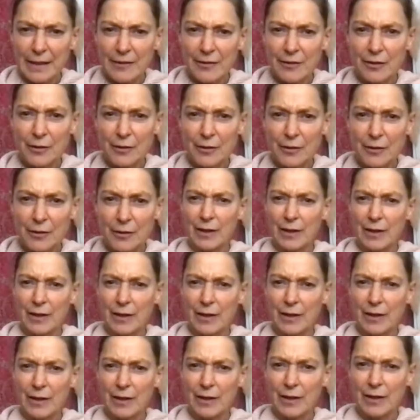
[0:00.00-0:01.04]
So that was
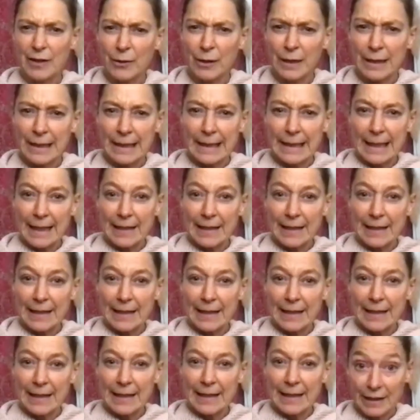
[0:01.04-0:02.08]
like, wow, I
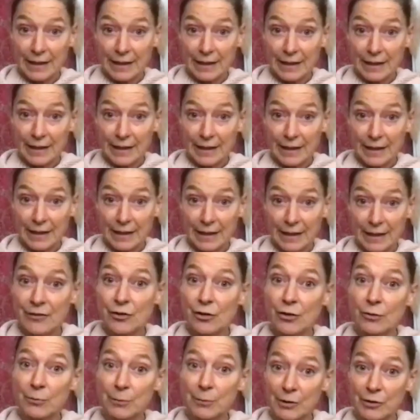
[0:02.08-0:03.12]
don't even have to
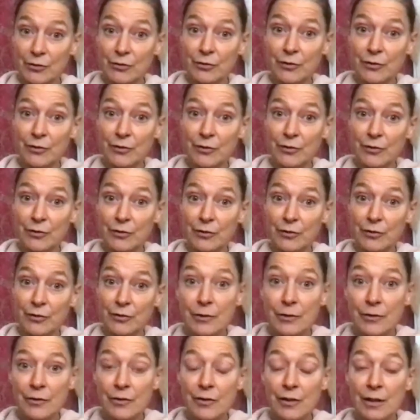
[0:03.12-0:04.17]
eat so much
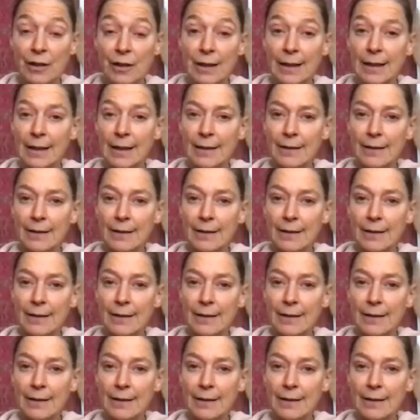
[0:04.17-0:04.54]
vegetables.